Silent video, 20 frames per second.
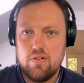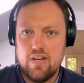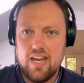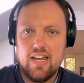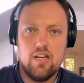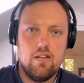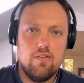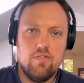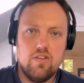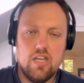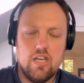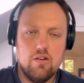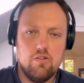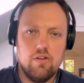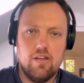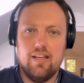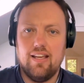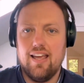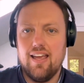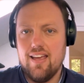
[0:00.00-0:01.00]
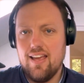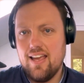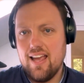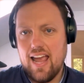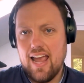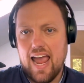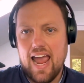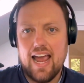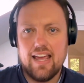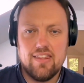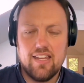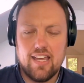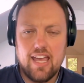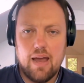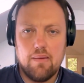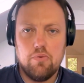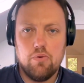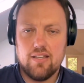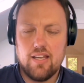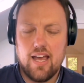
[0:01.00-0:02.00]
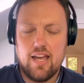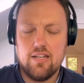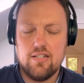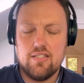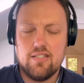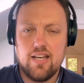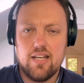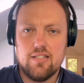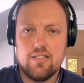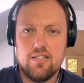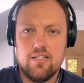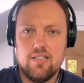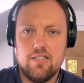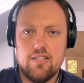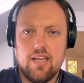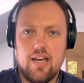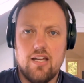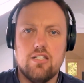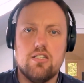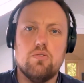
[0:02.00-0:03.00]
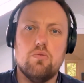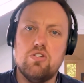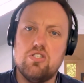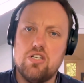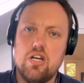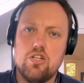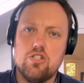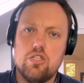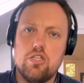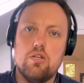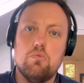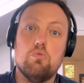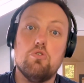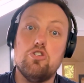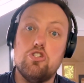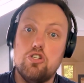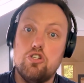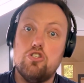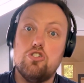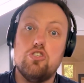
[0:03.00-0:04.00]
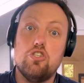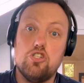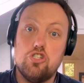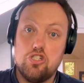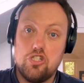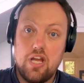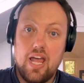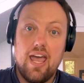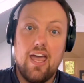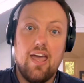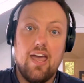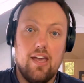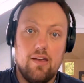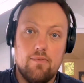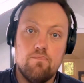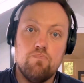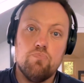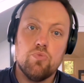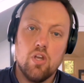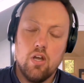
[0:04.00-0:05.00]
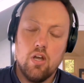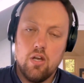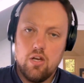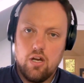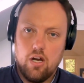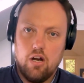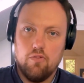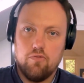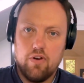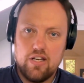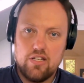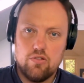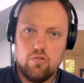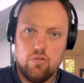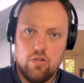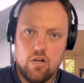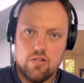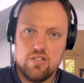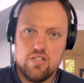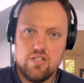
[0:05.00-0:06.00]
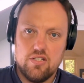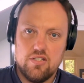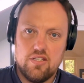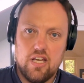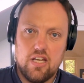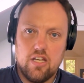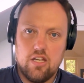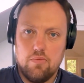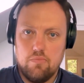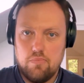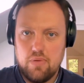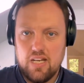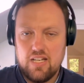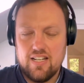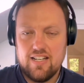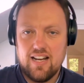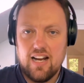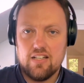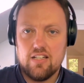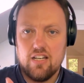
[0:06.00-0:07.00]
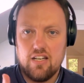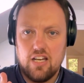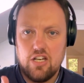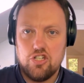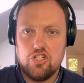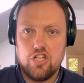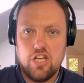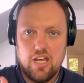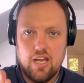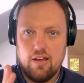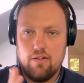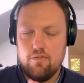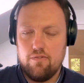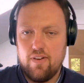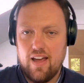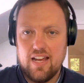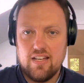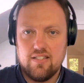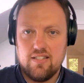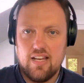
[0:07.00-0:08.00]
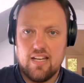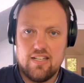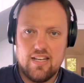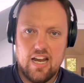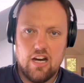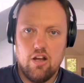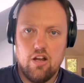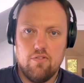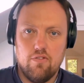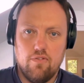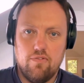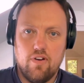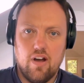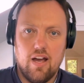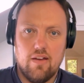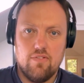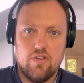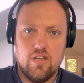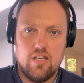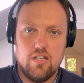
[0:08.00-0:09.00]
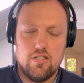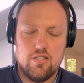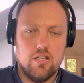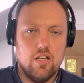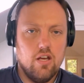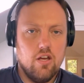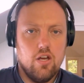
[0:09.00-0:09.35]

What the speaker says: negative gearing and the capital gains tax discount. So essentially reduce the share of rental losses that can be deducted each year and phase that down over 5 years.